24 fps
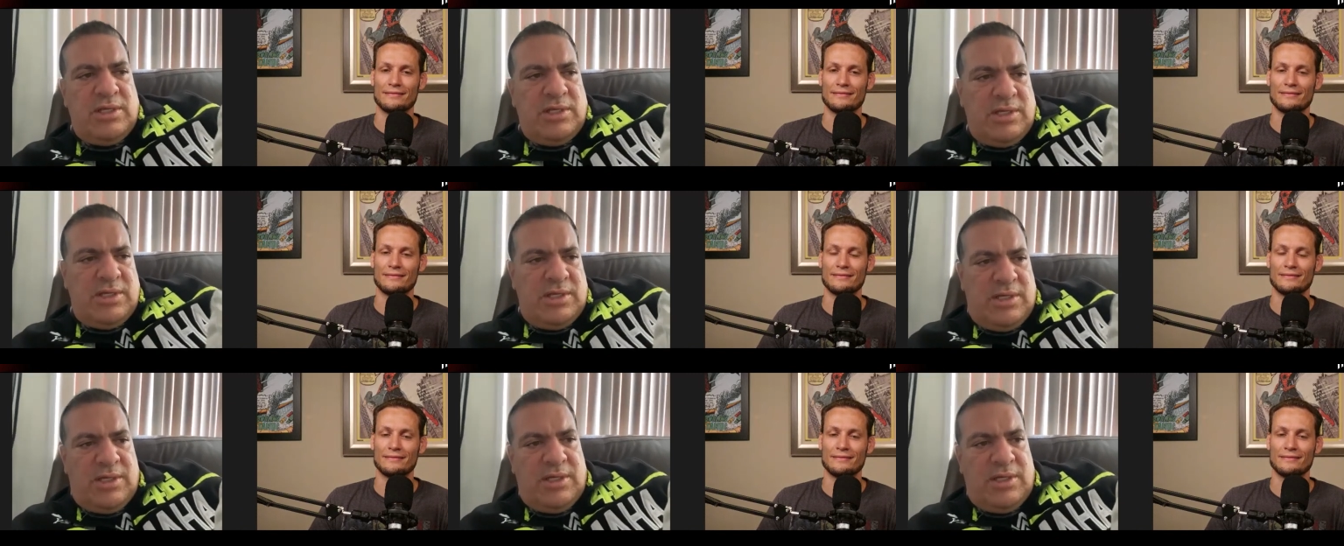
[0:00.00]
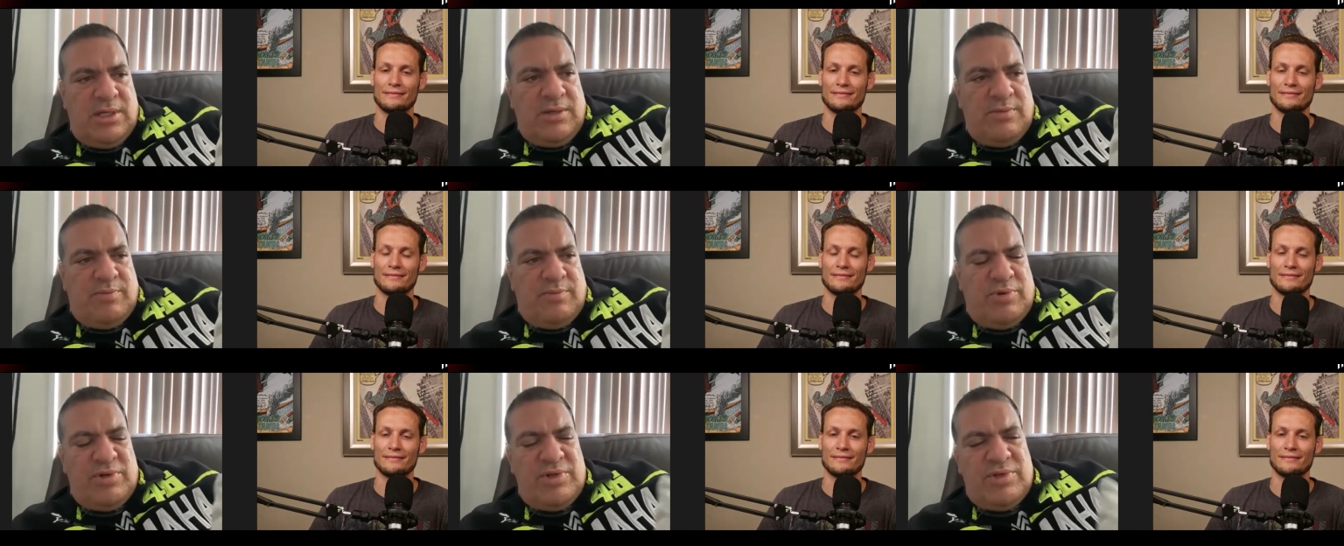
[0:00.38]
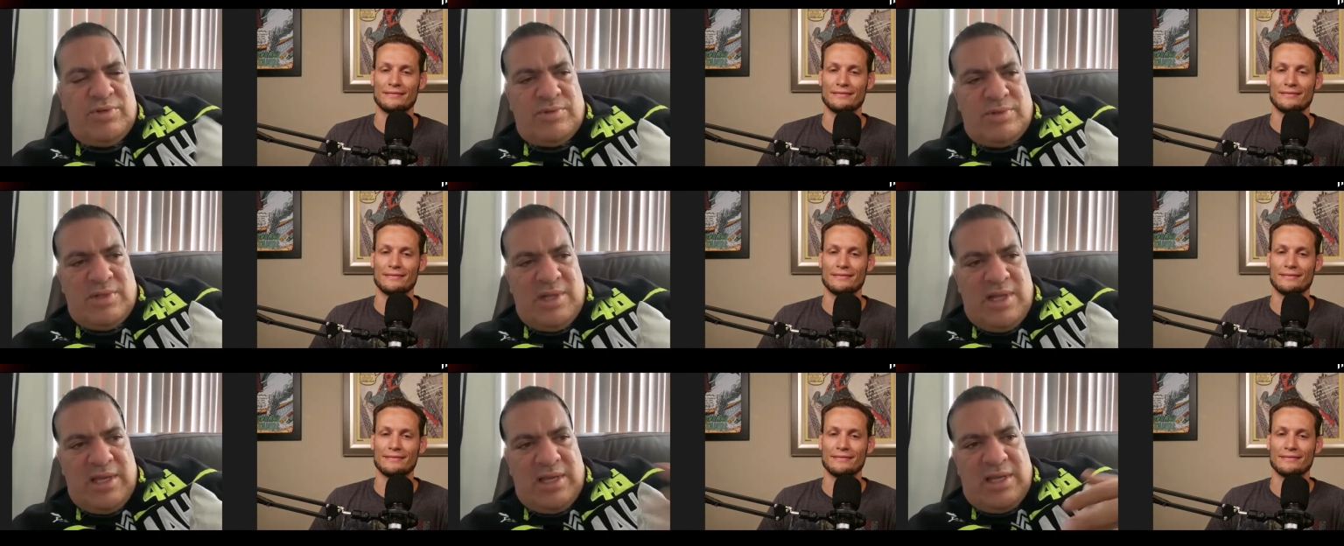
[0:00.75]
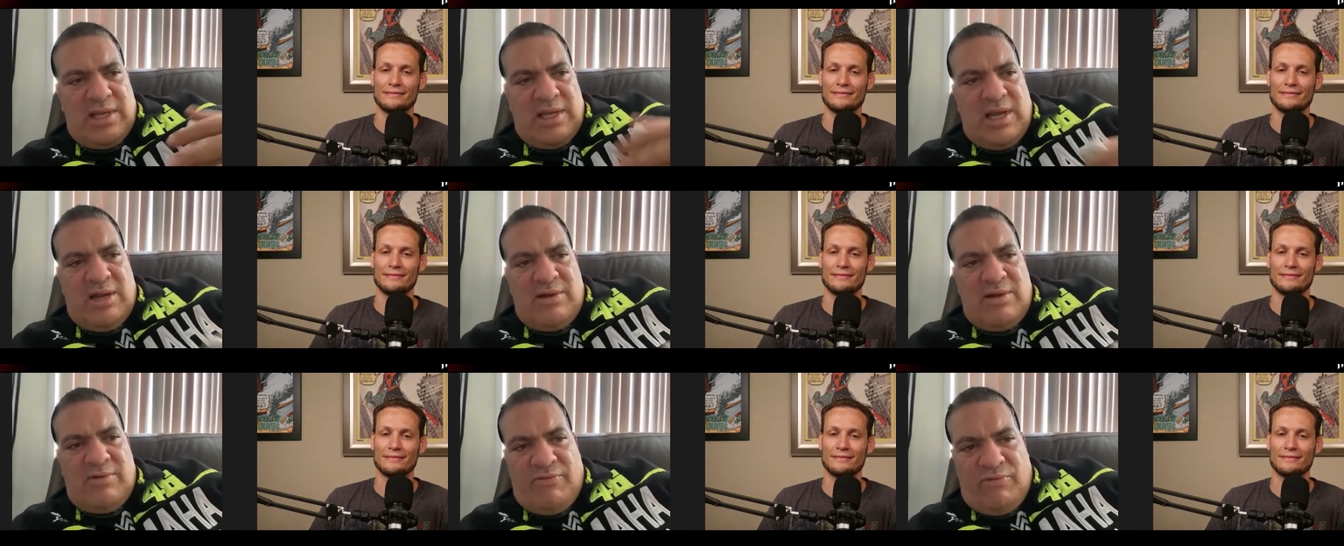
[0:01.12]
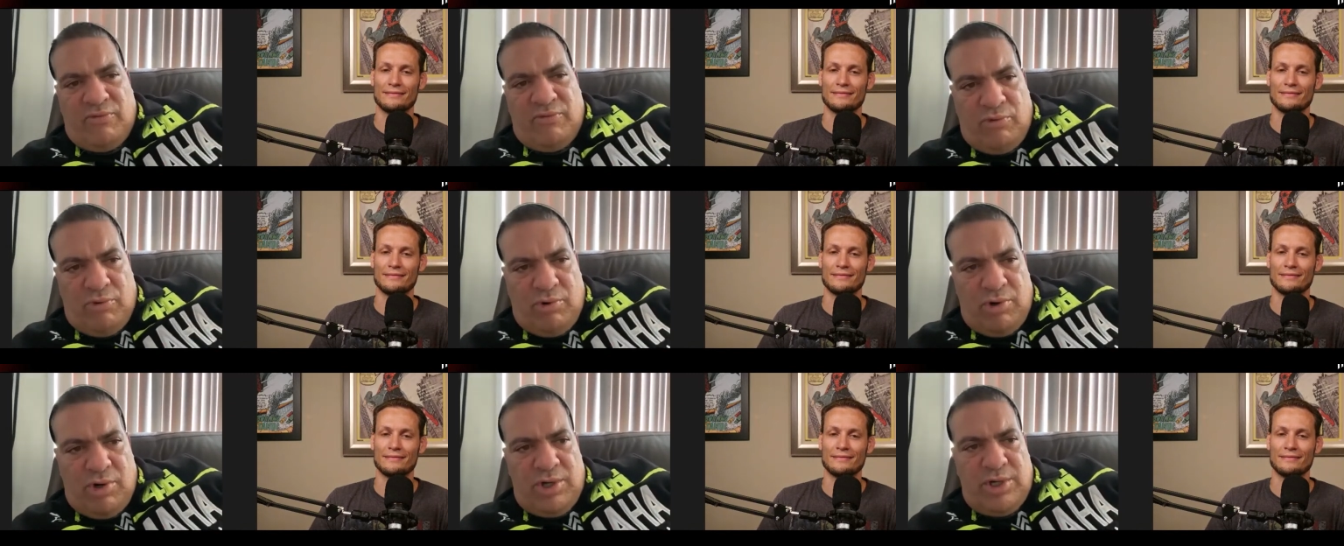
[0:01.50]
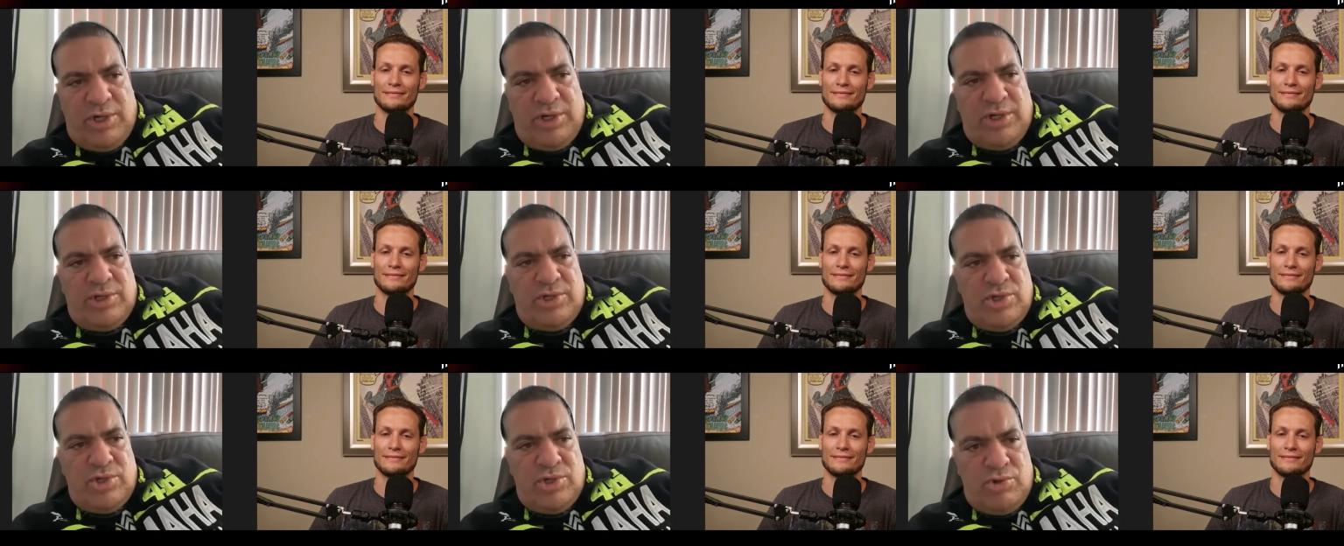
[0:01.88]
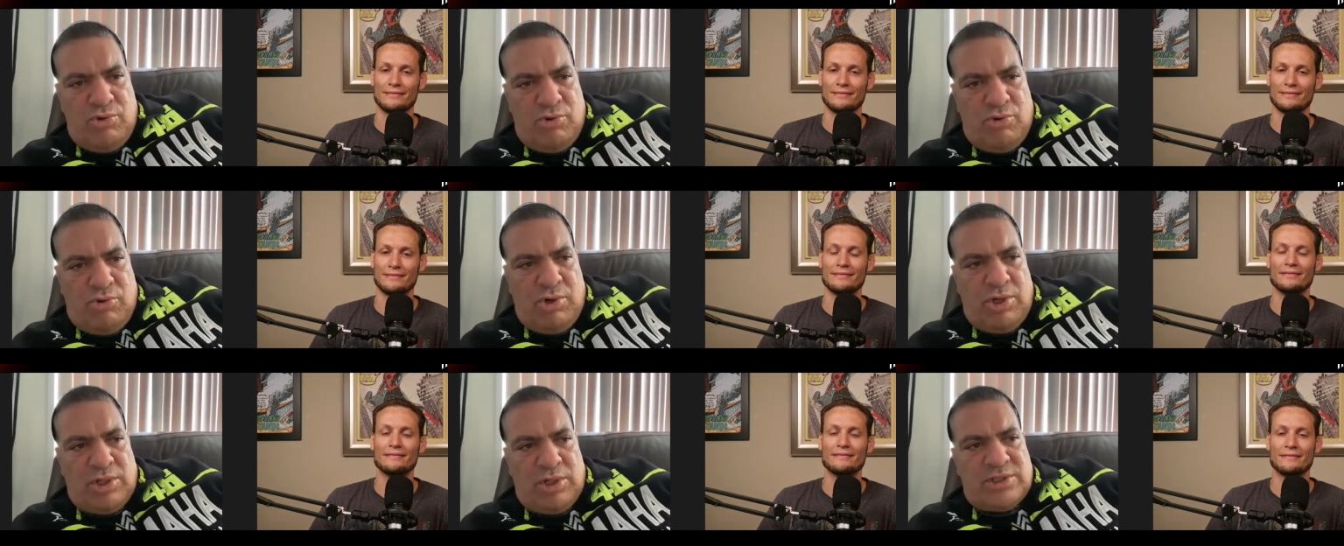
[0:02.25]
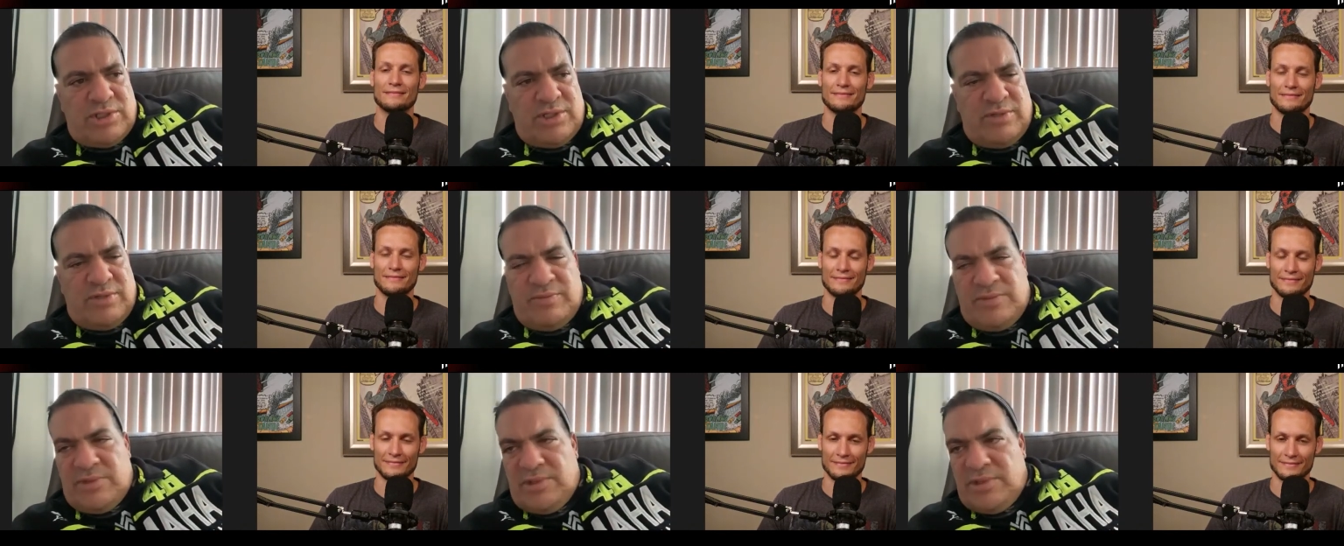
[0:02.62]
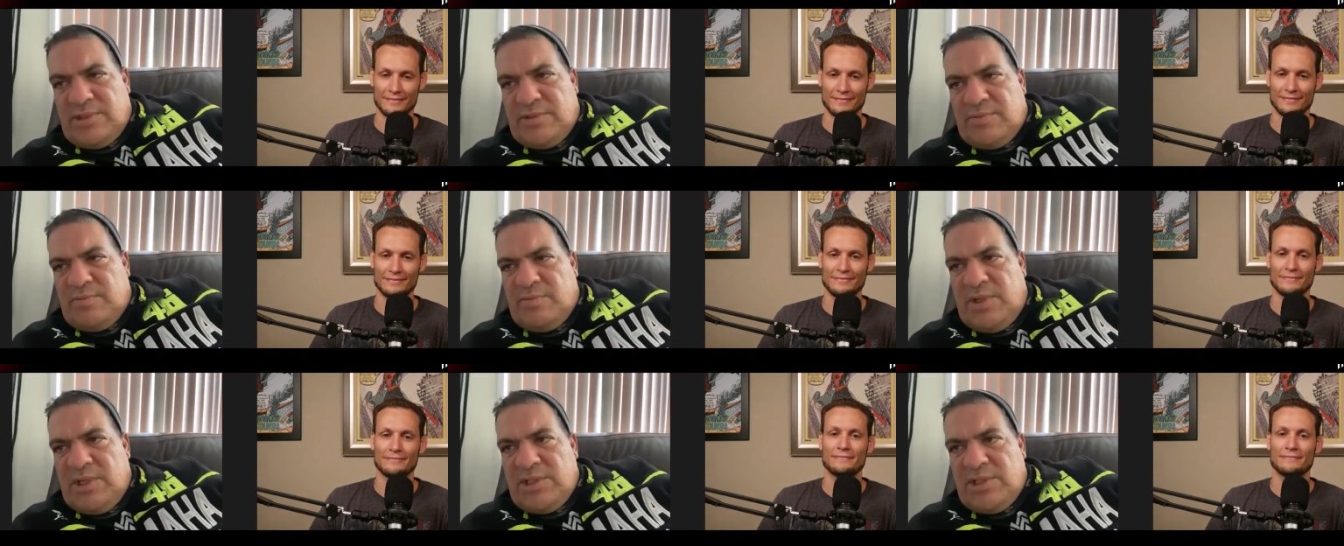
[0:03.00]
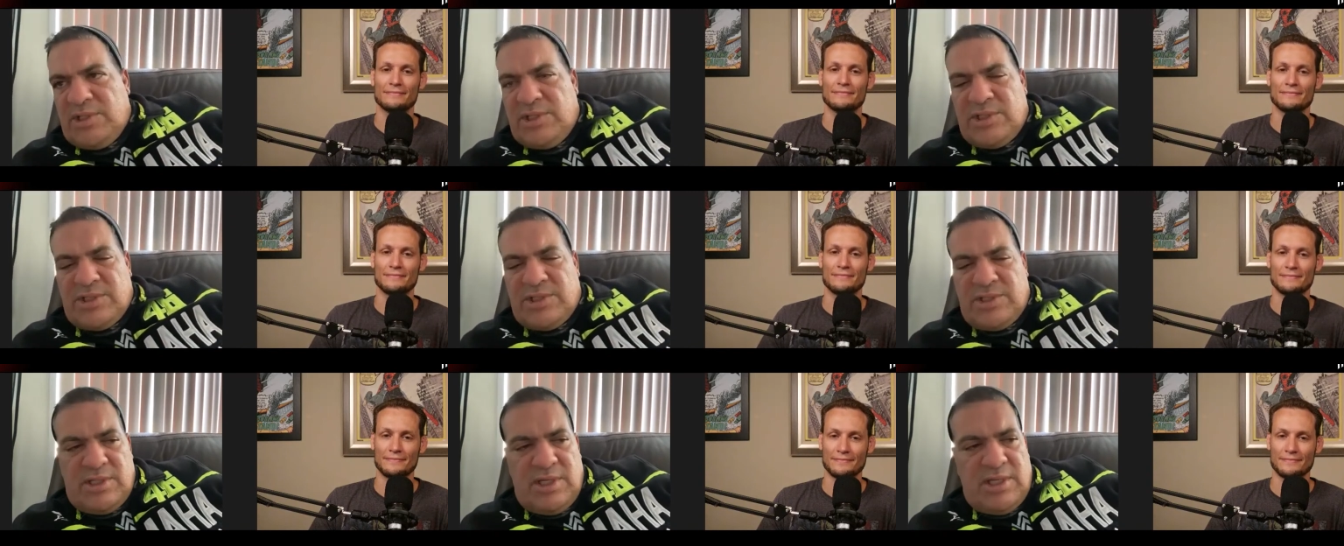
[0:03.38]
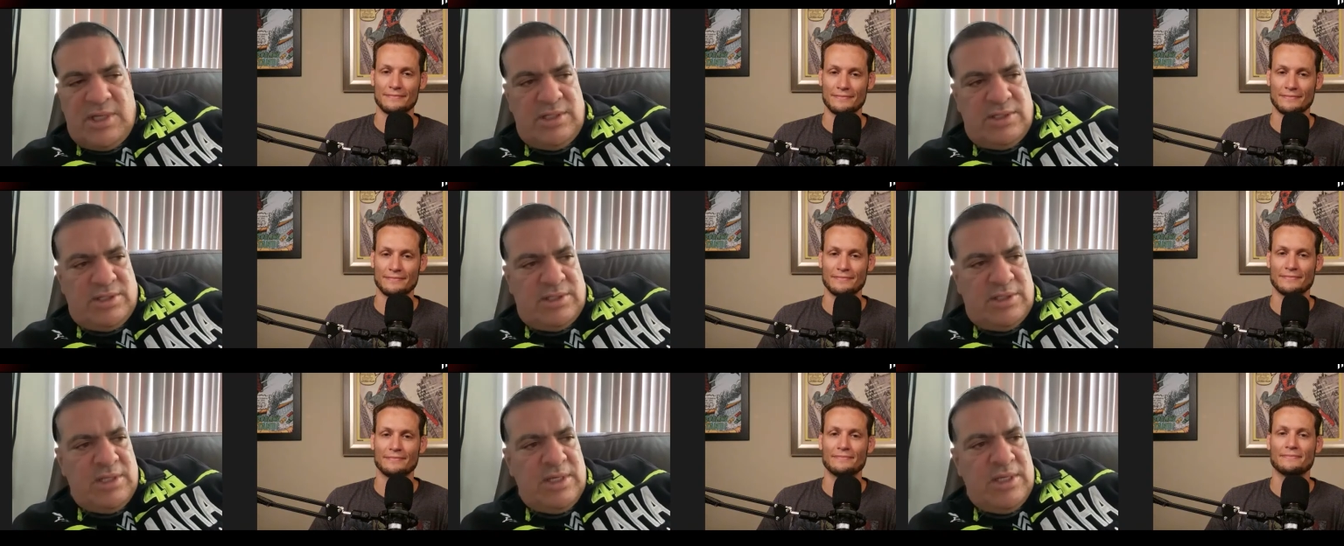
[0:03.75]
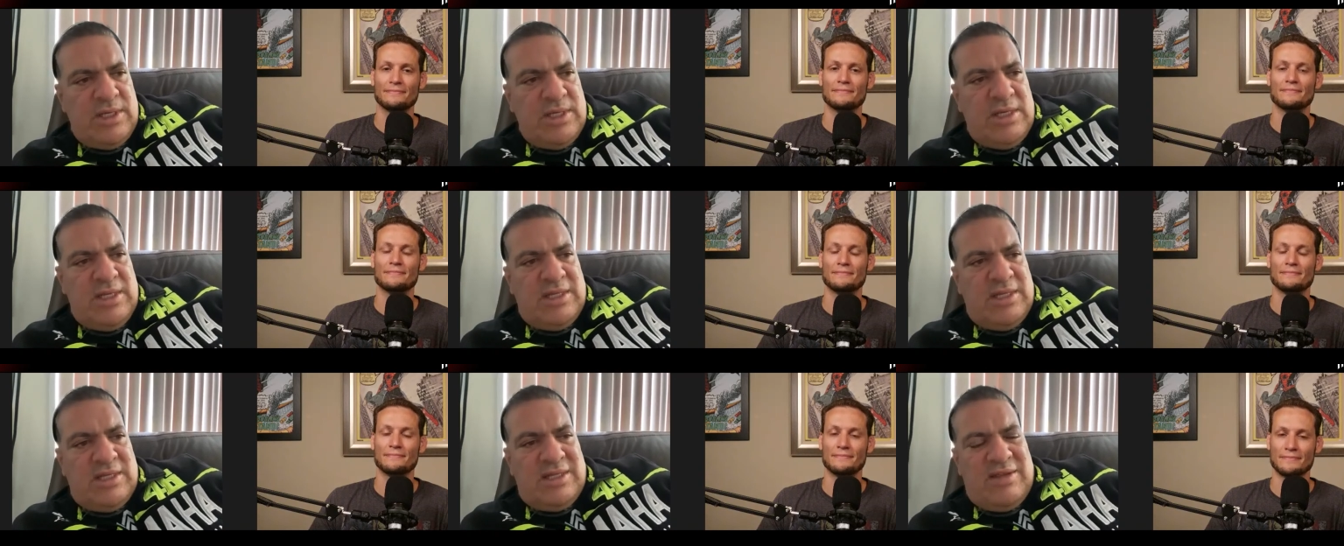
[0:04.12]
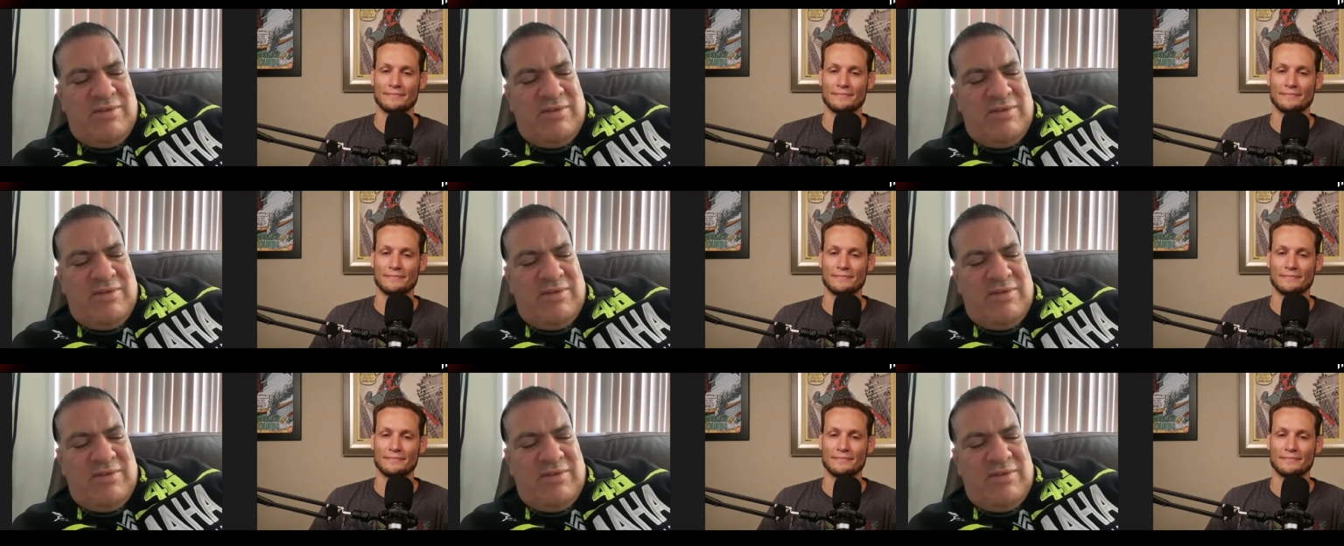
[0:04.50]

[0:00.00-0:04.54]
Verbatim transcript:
Speaker 1: Uh, places like California, New York, some of these major states,